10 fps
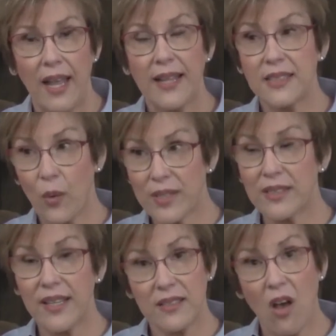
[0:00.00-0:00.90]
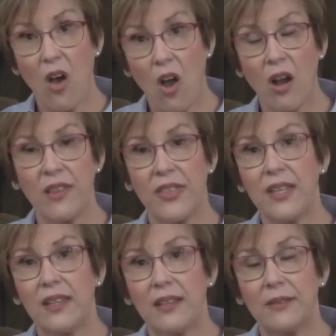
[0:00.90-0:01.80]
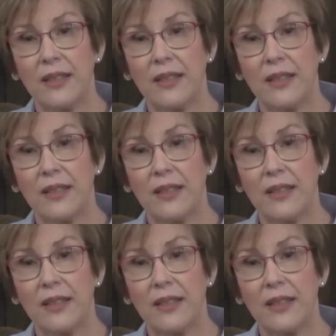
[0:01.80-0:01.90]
And so it's, it's a hard thing.